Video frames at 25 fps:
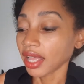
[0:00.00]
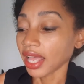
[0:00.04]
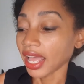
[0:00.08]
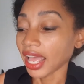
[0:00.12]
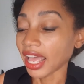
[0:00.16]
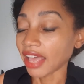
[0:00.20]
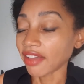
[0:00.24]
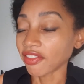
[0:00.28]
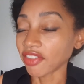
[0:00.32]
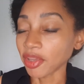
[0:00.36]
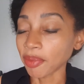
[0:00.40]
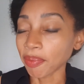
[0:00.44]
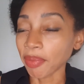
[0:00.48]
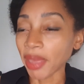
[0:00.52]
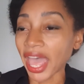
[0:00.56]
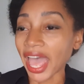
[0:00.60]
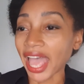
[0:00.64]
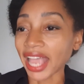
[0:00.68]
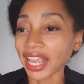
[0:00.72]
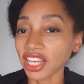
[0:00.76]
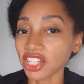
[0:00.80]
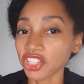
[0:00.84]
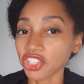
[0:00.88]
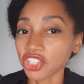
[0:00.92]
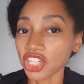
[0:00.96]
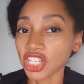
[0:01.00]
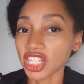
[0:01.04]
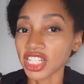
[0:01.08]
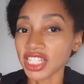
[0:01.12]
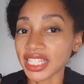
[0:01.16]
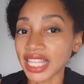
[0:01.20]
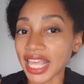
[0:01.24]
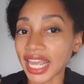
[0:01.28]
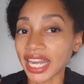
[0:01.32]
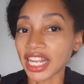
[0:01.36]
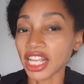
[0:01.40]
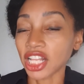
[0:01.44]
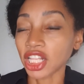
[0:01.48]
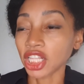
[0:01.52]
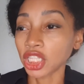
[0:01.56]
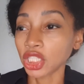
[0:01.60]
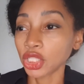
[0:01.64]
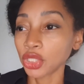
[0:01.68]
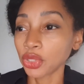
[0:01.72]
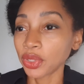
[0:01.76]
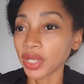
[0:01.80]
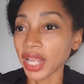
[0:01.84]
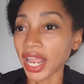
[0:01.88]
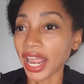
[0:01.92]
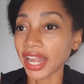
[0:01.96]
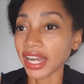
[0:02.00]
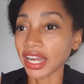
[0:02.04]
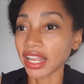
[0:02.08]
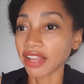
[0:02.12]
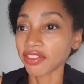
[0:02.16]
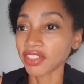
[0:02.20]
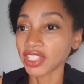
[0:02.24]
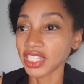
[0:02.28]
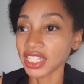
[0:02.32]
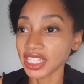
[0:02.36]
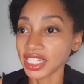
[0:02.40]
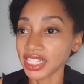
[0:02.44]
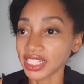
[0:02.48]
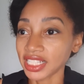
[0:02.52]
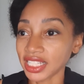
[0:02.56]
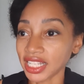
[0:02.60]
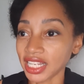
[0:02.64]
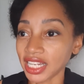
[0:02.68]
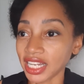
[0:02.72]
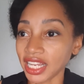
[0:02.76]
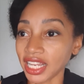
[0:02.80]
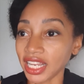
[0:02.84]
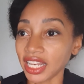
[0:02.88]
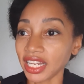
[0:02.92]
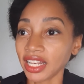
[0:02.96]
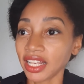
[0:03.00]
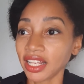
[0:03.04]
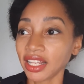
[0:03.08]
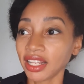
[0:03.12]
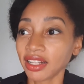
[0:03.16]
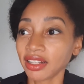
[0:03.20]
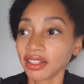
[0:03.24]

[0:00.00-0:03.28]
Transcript: Having packages that include NFTs in it,